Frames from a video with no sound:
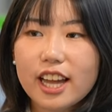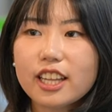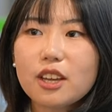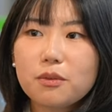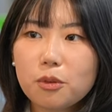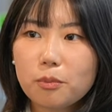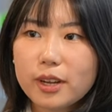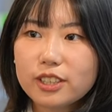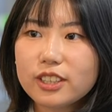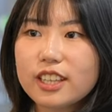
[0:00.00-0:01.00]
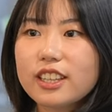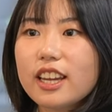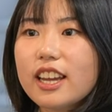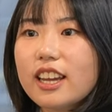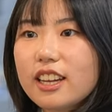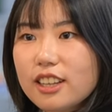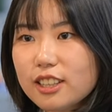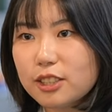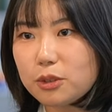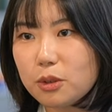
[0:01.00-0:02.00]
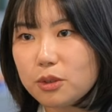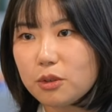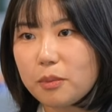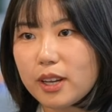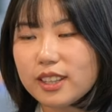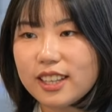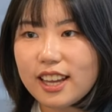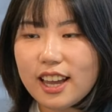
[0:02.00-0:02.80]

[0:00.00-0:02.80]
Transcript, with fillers: that information in sure. English document.